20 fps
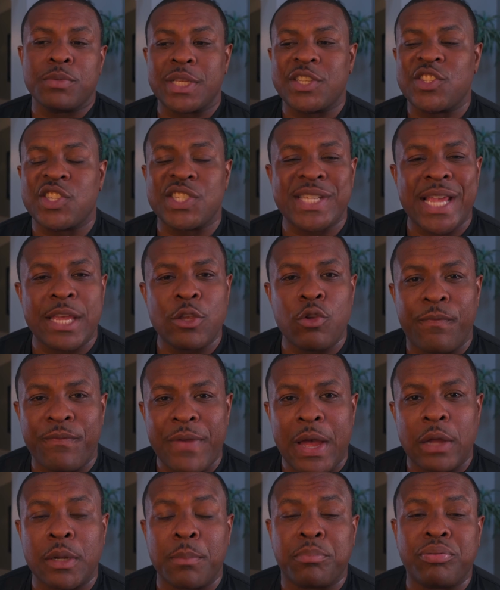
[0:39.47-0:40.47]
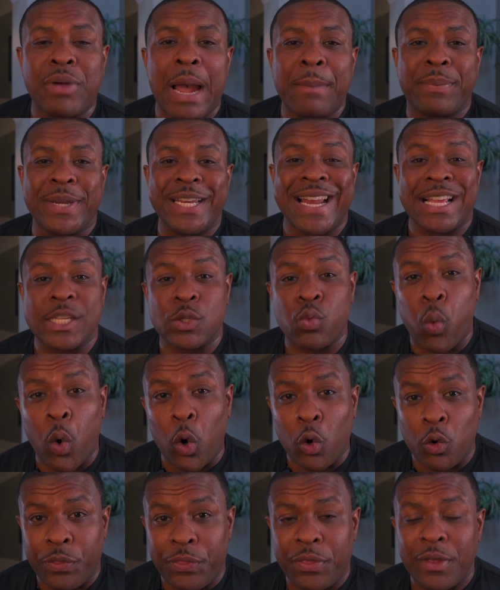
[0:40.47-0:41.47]
let's just say you found a property that's
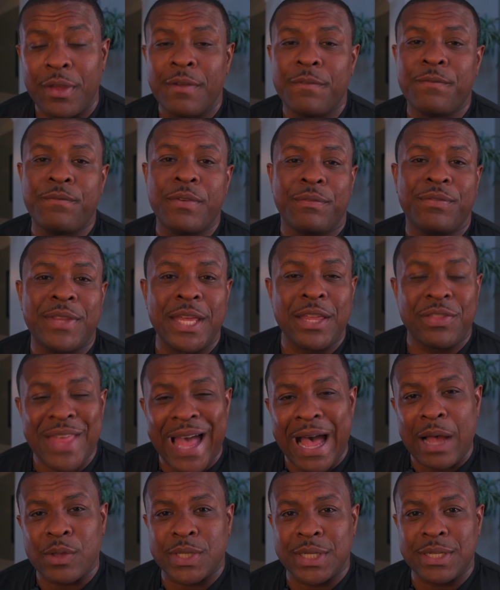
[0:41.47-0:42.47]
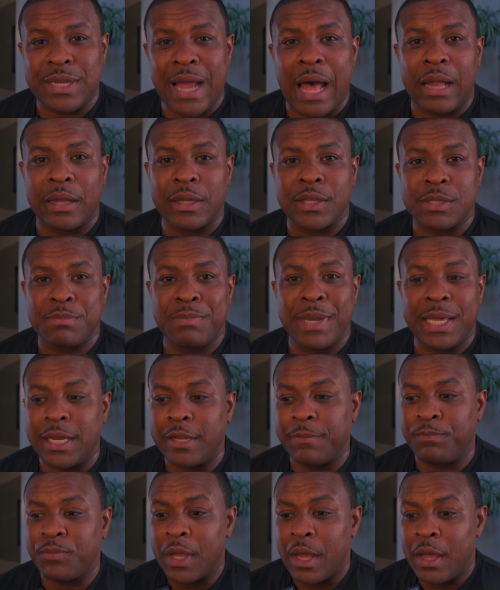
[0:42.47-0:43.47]
worth $50,000,
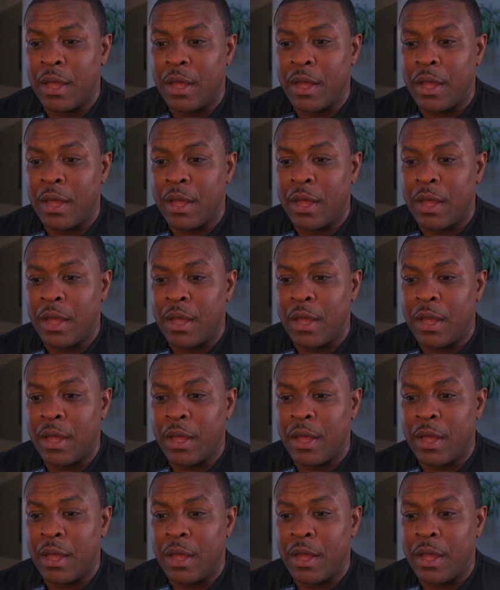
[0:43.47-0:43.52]
meaning